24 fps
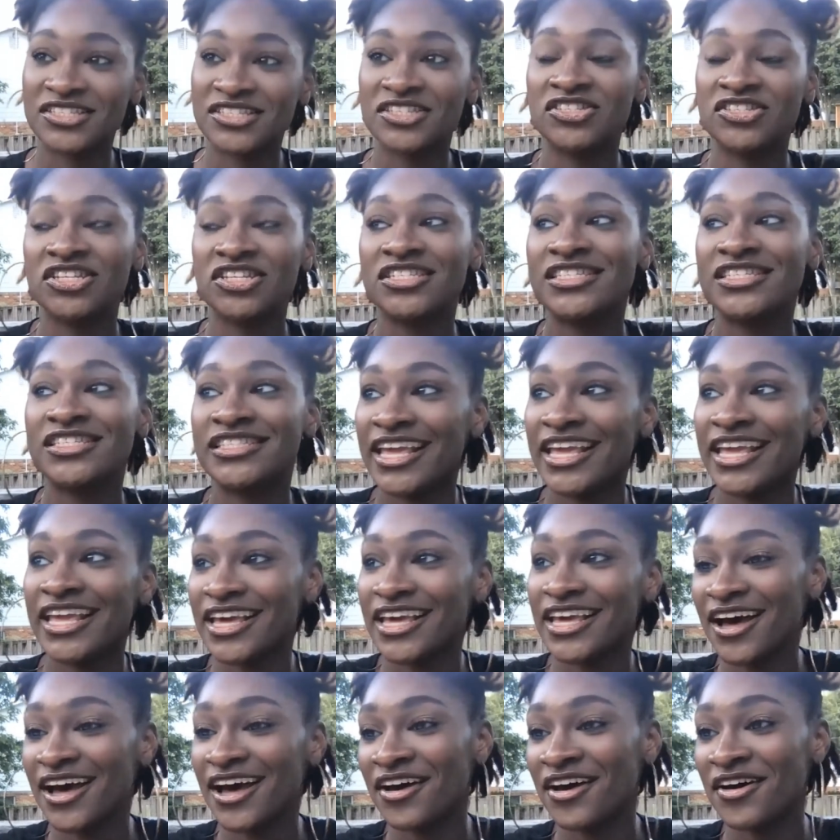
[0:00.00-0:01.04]
just think
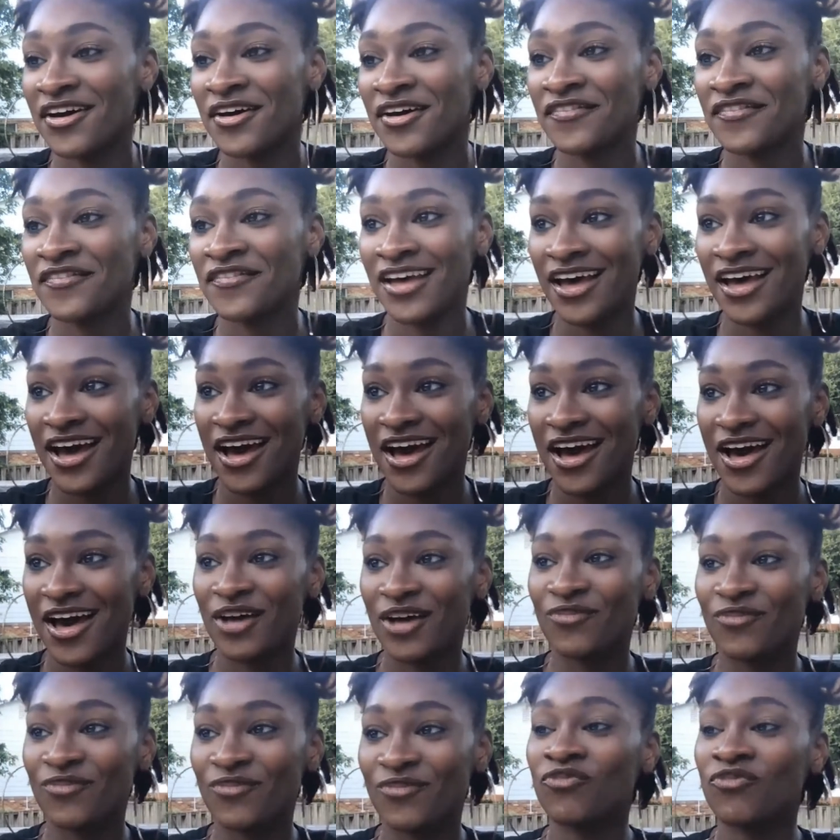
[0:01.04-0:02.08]
of a
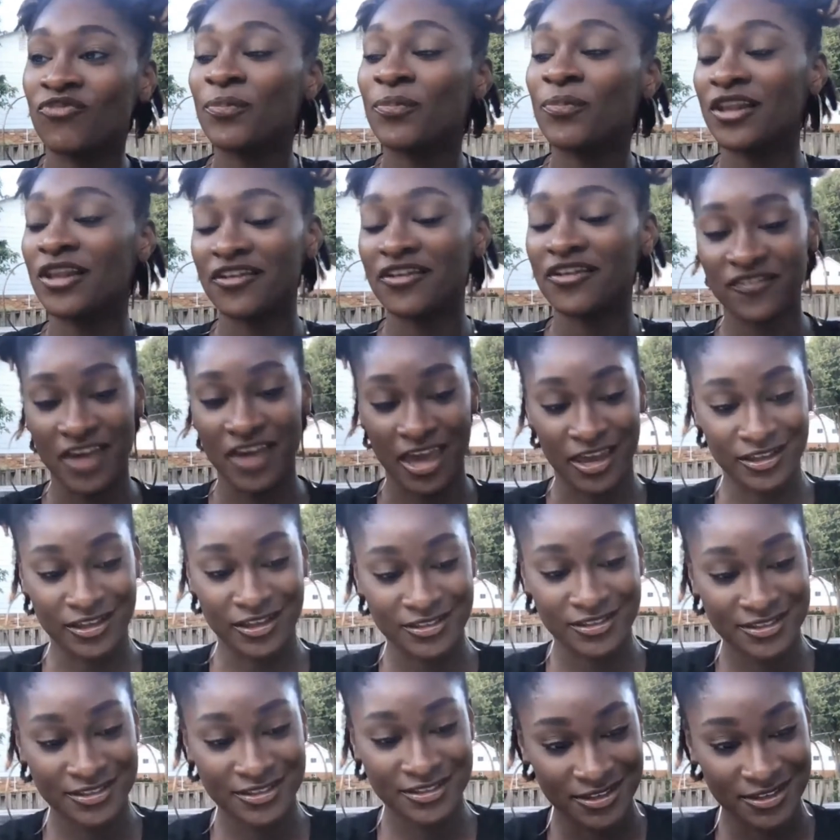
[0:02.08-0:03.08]
ripple effect.